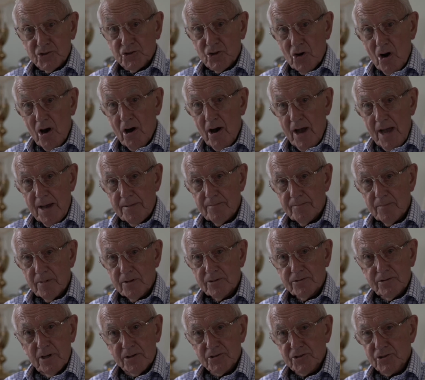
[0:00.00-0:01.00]
try.
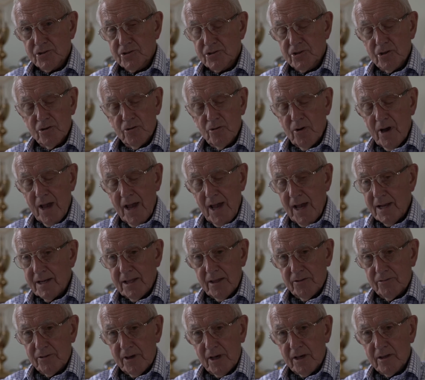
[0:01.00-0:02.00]
Just do
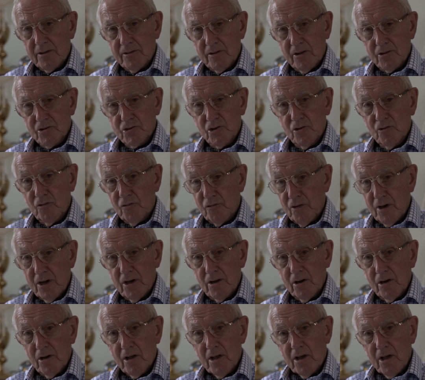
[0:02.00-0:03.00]
anything that you
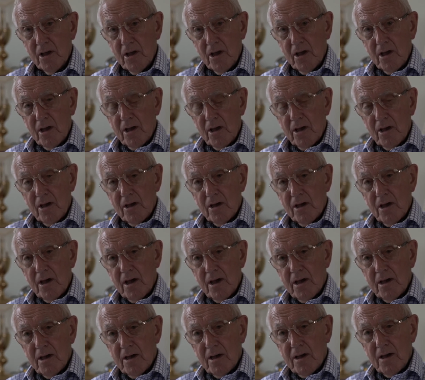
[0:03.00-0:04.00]
feel
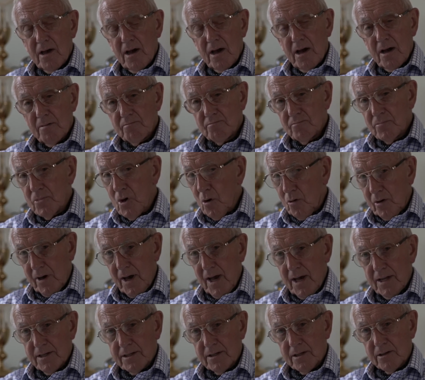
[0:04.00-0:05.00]
you
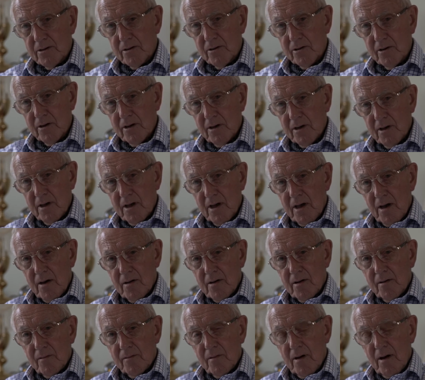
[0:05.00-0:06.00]
can do.
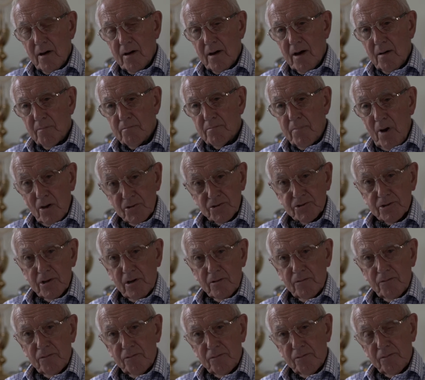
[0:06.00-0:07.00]
Most
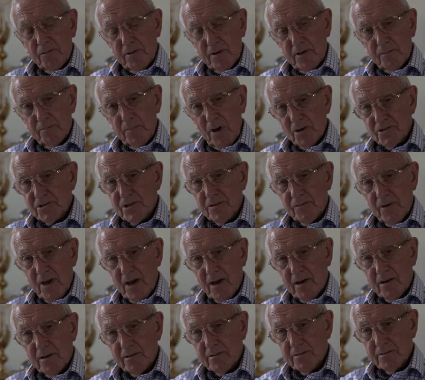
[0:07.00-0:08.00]
of
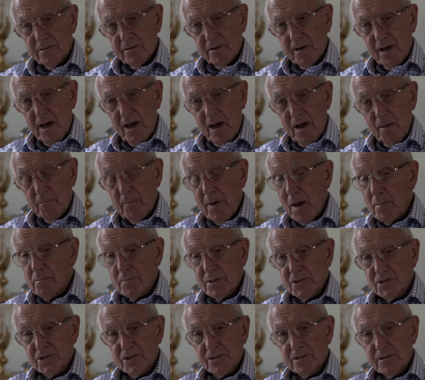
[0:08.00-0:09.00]
our
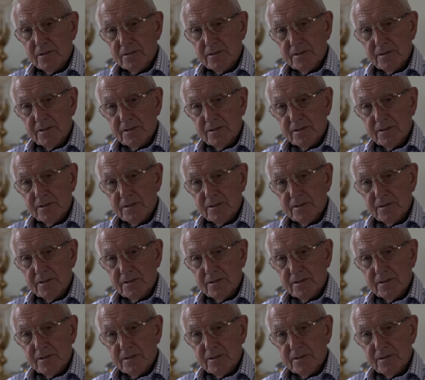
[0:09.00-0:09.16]
members